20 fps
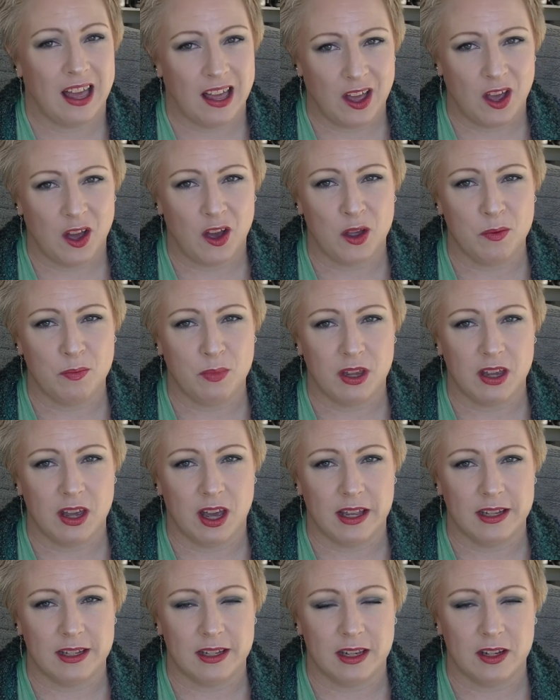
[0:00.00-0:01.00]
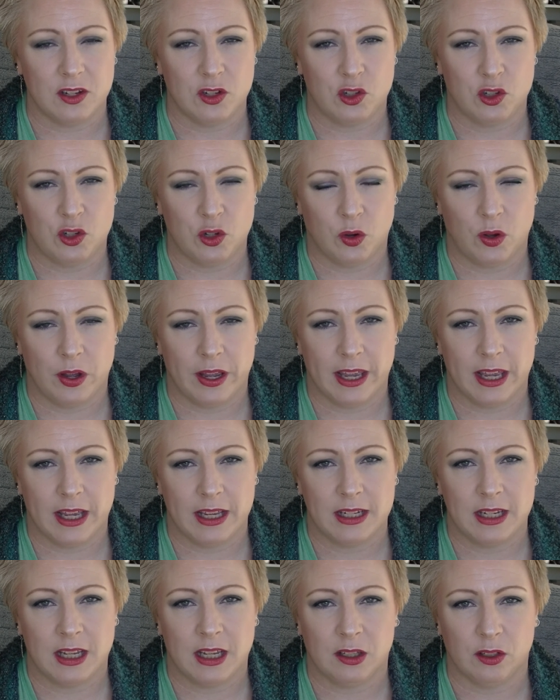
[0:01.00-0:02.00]
hope you guys enjoy
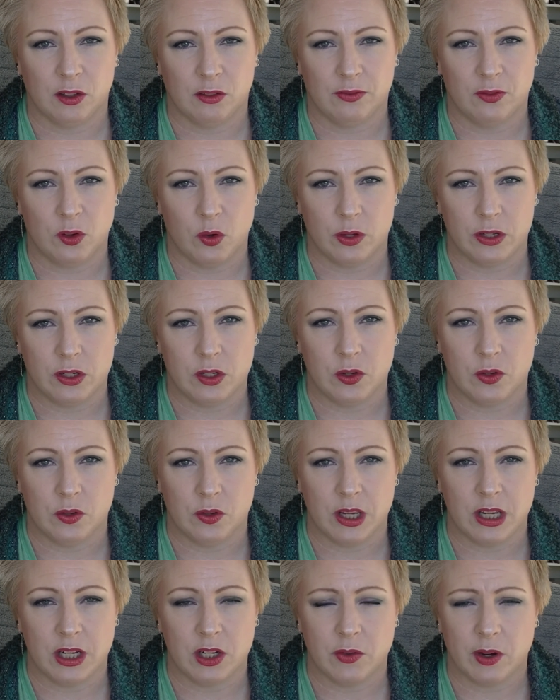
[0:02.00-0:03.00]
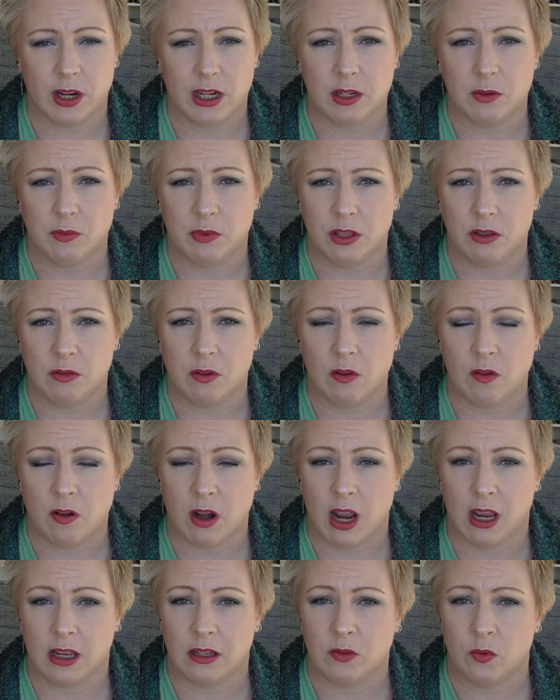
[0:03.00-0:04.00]
it. Look forward to interacting with you all
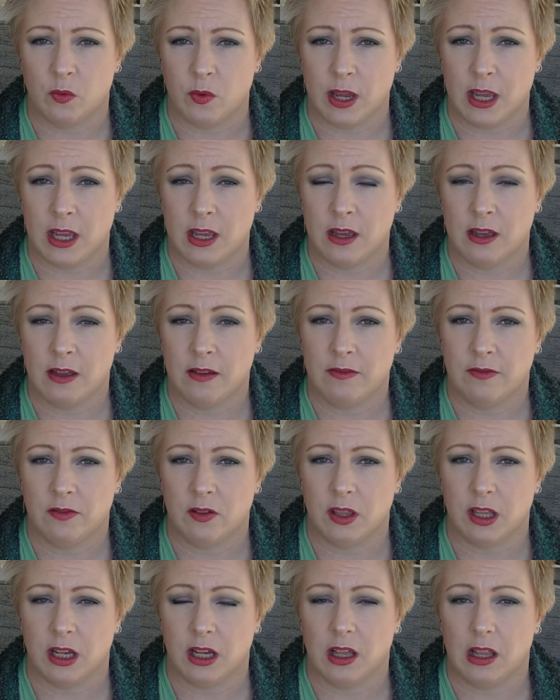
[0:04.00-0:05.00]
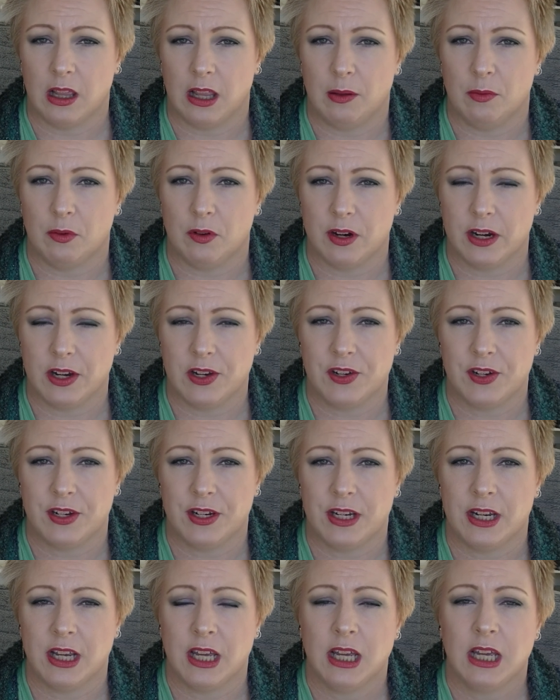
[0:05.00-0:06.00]
next week for the
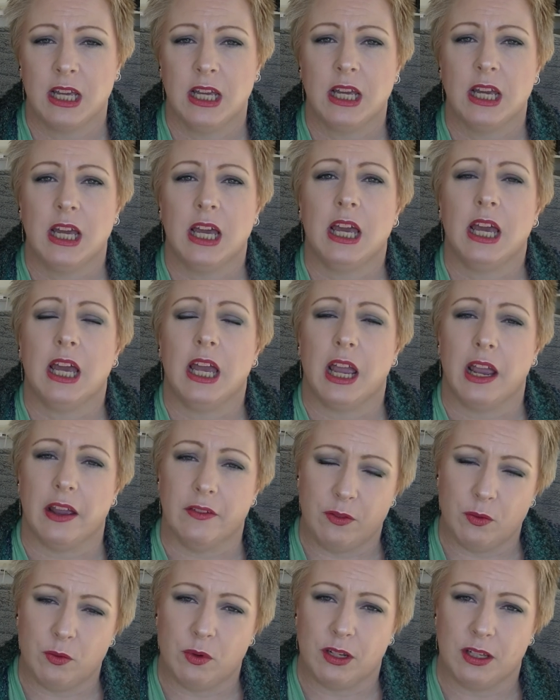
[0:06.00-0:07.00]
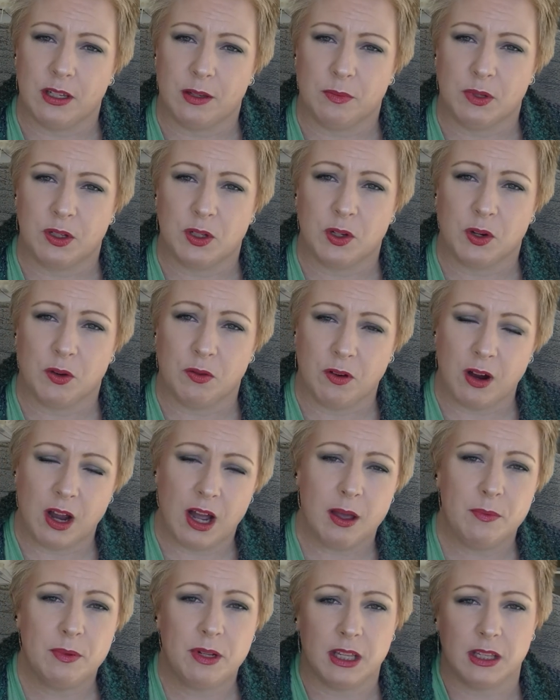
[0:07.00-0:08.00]
collaboration. If you want to
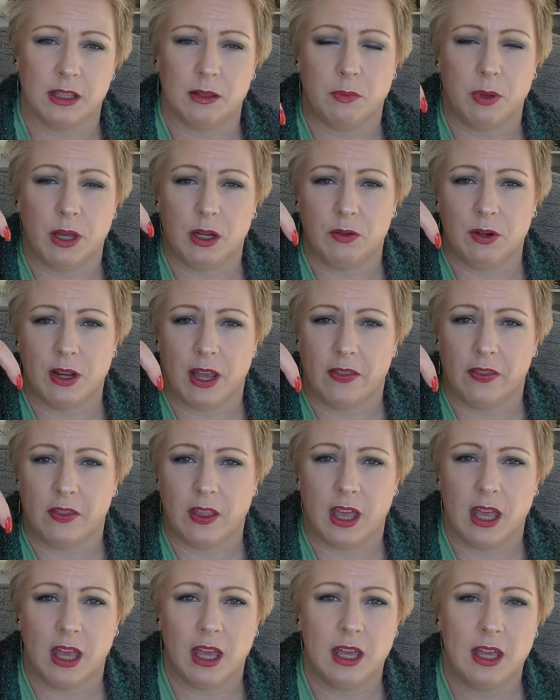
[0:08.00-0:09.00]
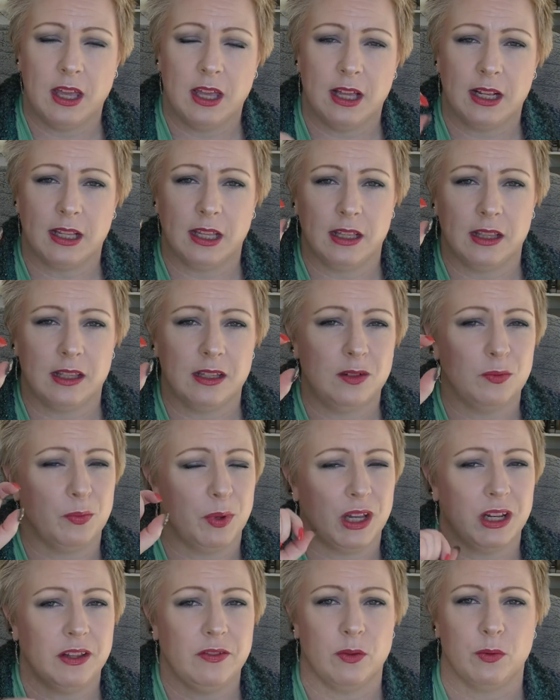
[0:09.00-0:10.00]
subscribe, click the bell down there. Click the little
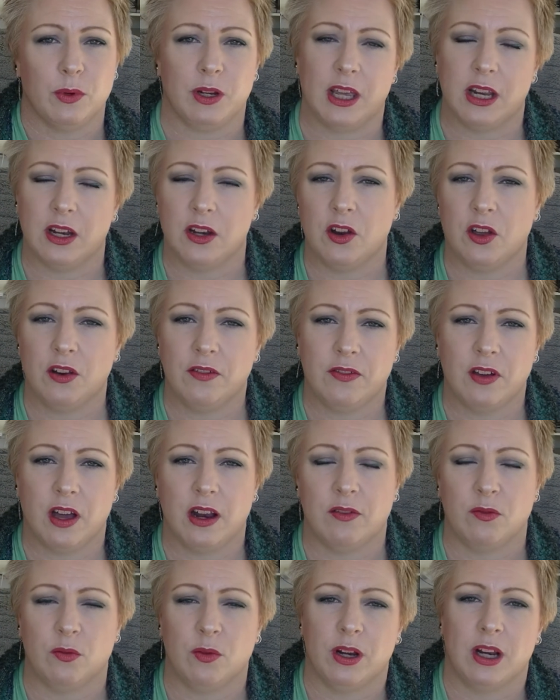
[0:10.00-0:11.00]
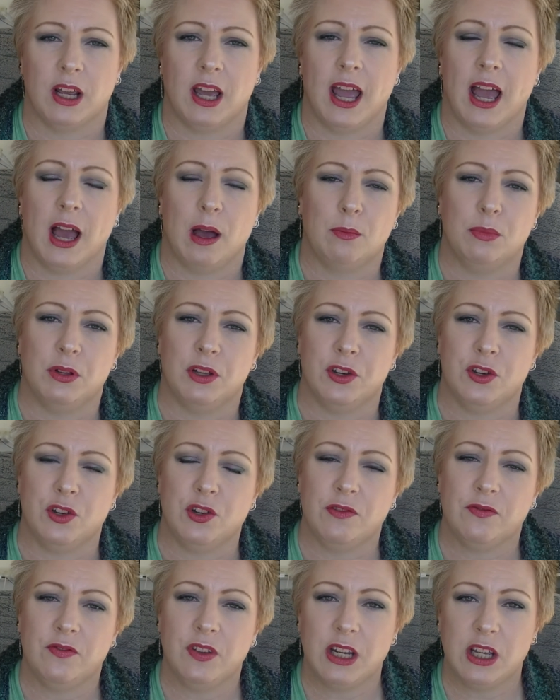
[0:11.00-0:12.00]
bell if you want to get notified of when I upload
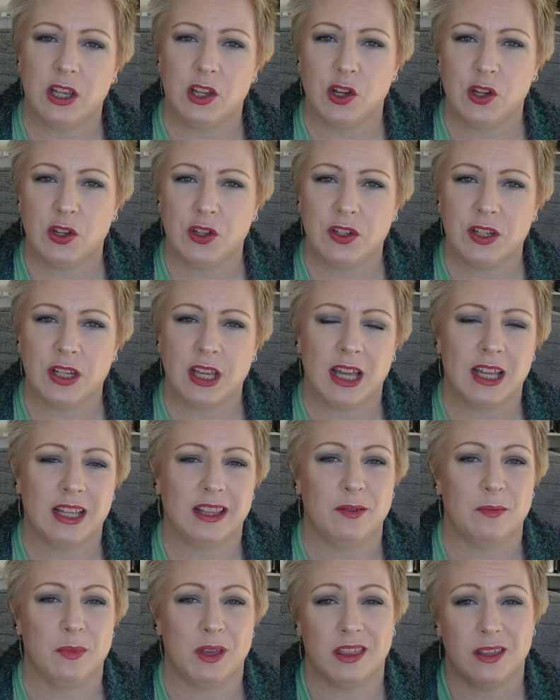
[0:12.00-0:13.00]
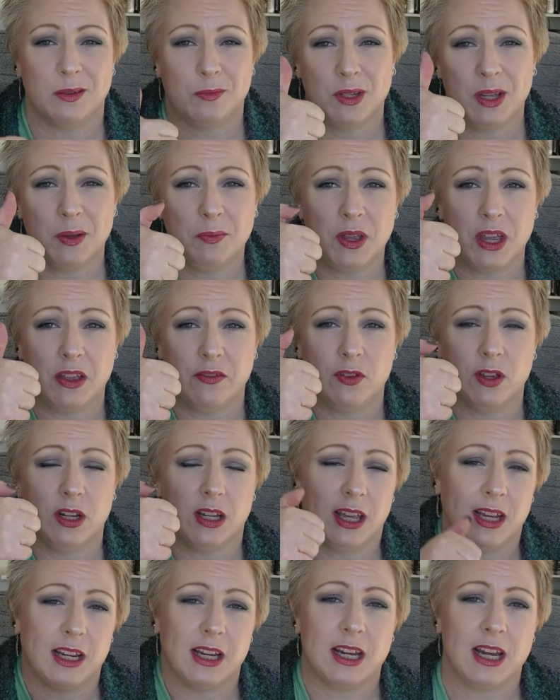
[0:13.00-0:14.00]
new videos. Leave me a thumbs up if you
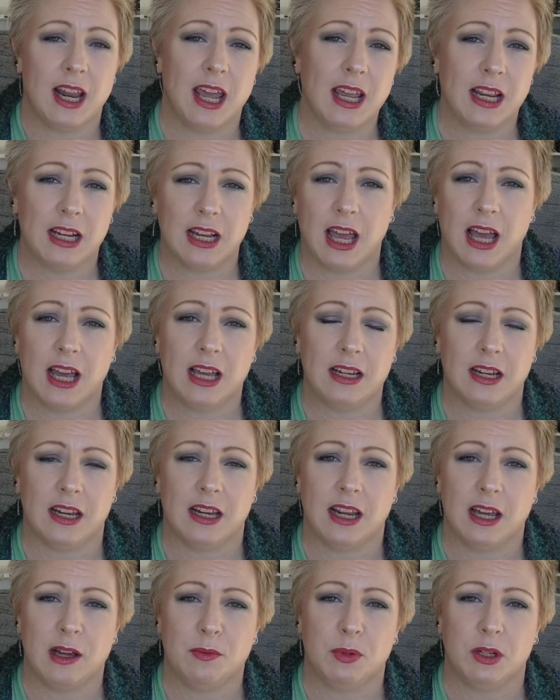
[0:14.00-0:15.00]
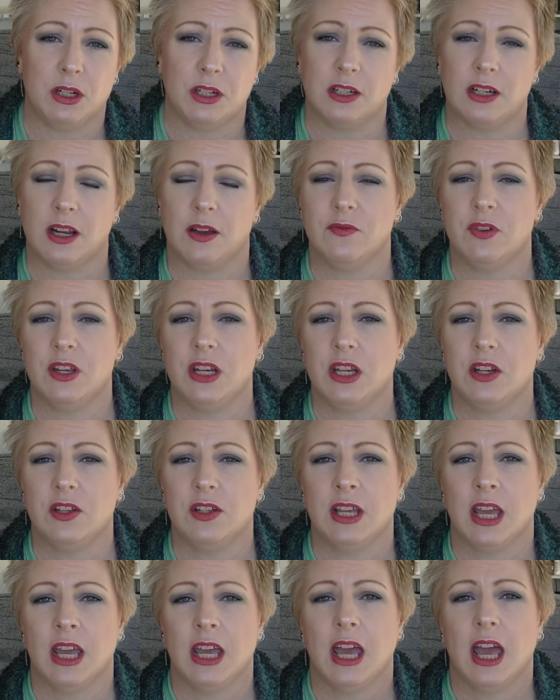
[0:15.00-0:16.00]
like nail art and nail polish type videos.
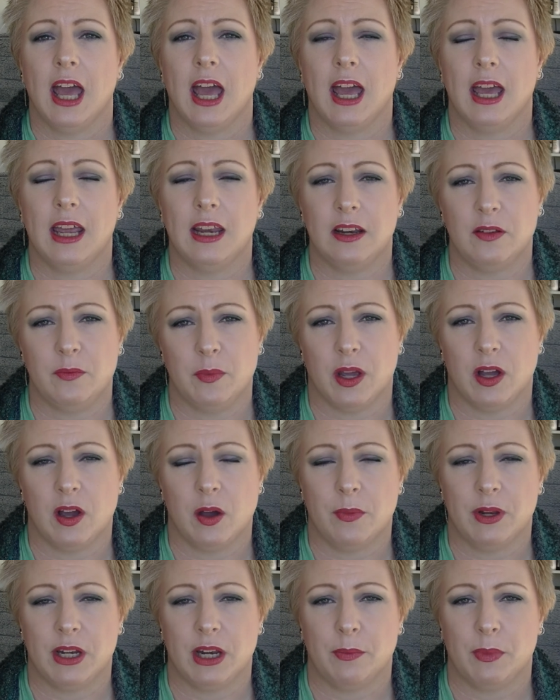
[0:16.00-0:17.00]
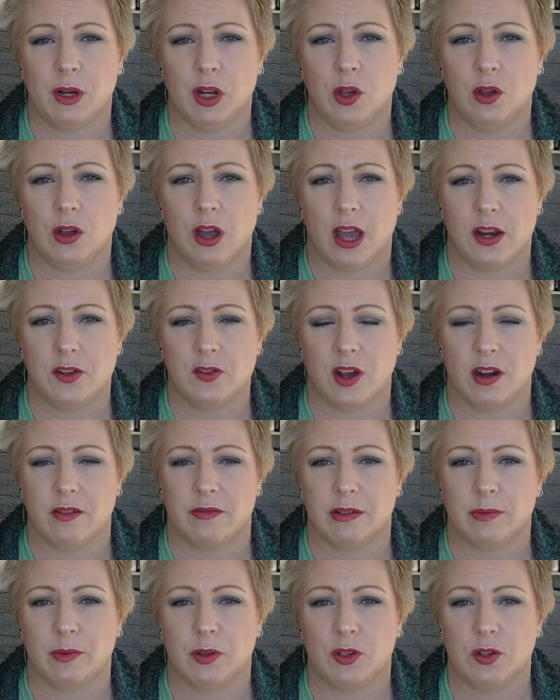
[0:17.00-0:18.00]
And leave me a comment down below. I try to
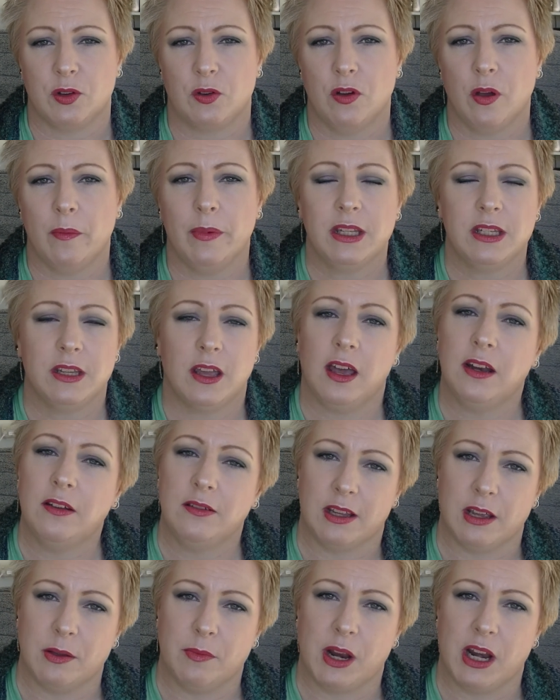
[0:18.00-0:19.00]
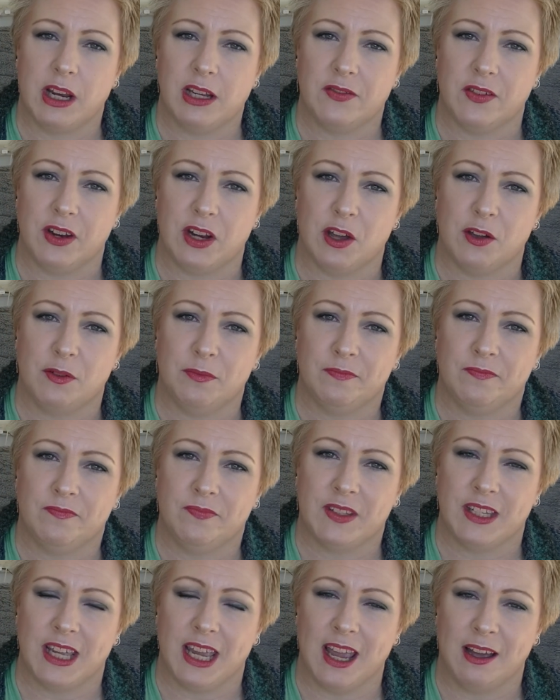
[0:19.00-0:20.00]
respond to all comments, and I'll see you in my next video.
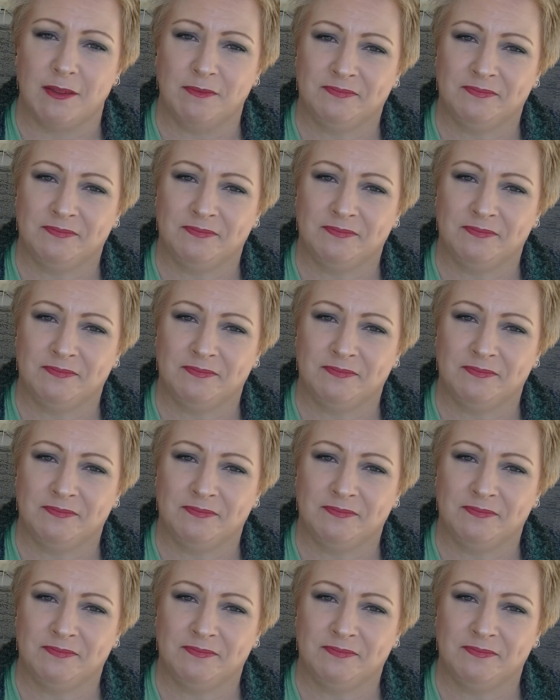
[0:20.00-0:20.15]
See ya!